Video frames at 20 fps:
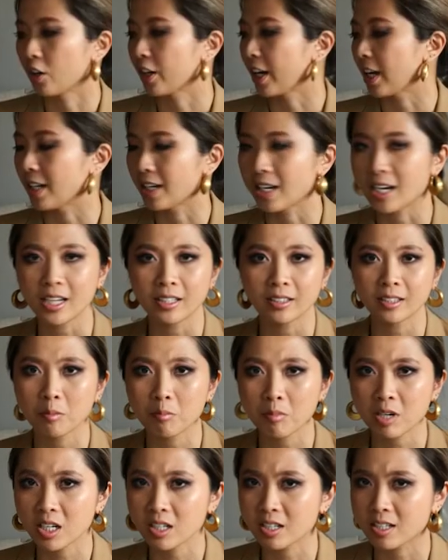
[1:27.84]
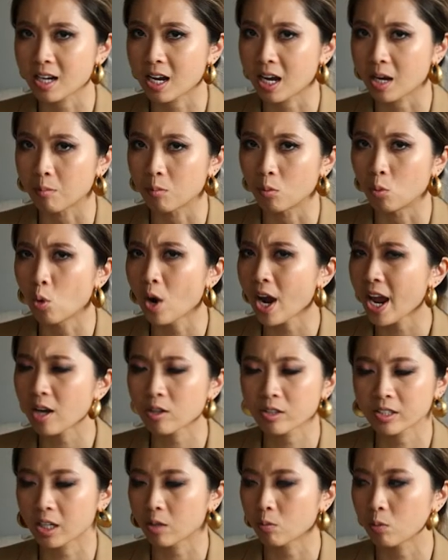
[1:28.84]
Okay, in the meantime, what
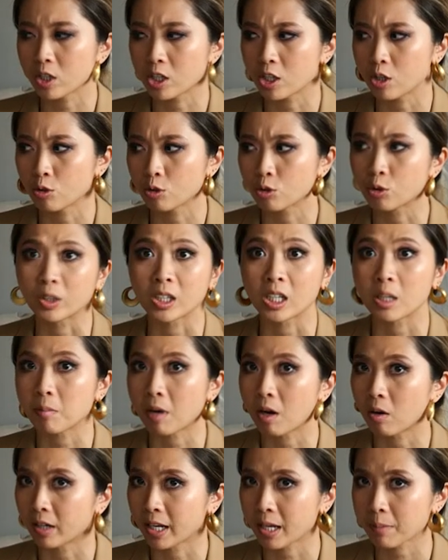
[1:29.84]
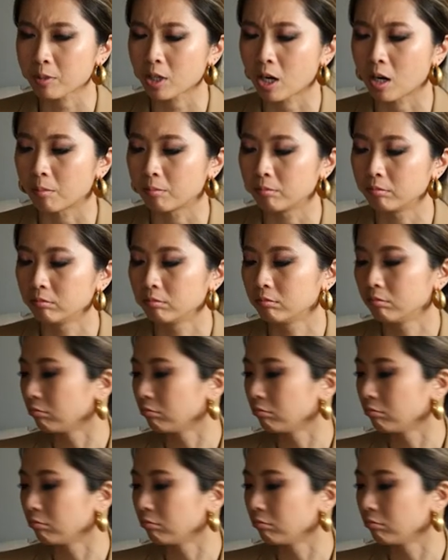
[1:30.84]
else can we use to keep our laptop?